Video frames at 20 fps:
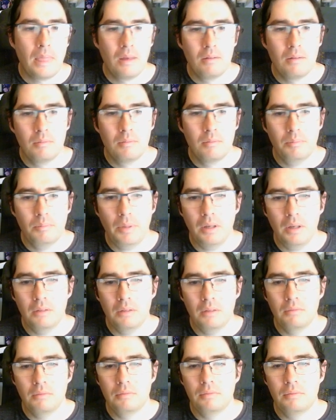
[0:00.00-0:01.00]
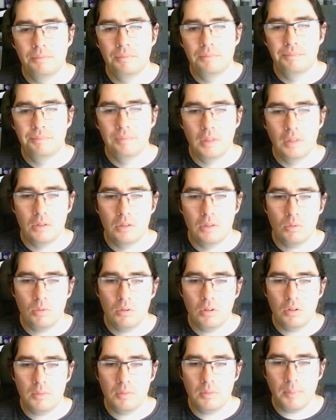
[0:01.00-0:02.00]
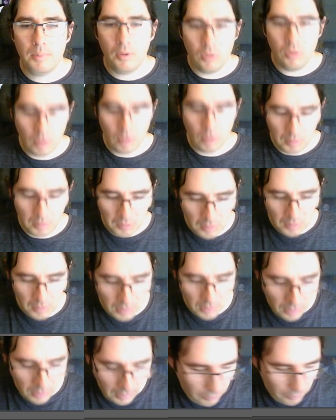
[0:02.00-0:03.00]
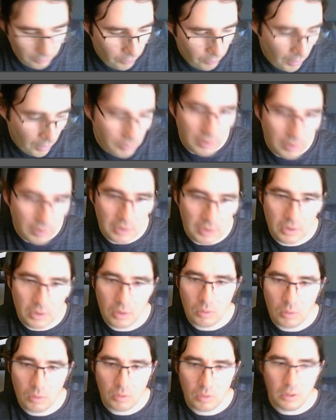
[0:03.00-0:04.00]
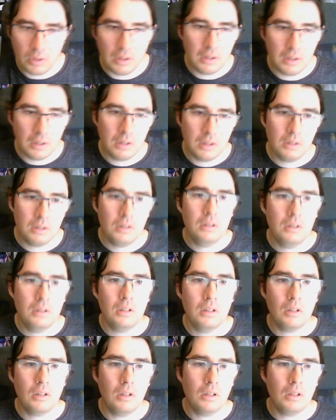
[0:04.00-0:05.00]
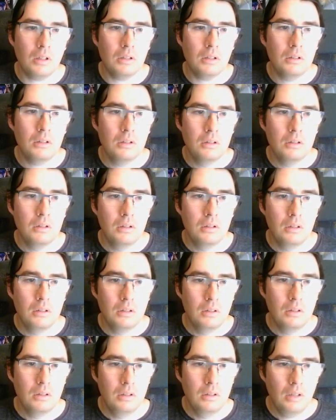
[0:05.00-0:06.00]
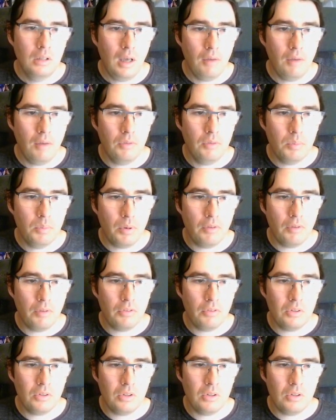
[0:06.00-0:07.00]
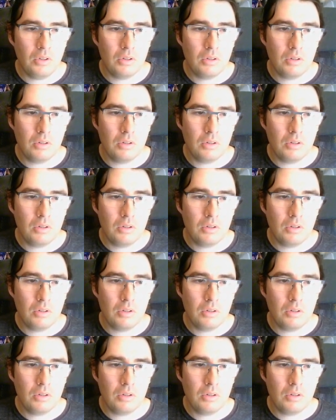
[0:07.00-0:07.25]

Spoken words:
But it's one of those programs where there's like 5 ways to do a thing, and you kind of have your preferences.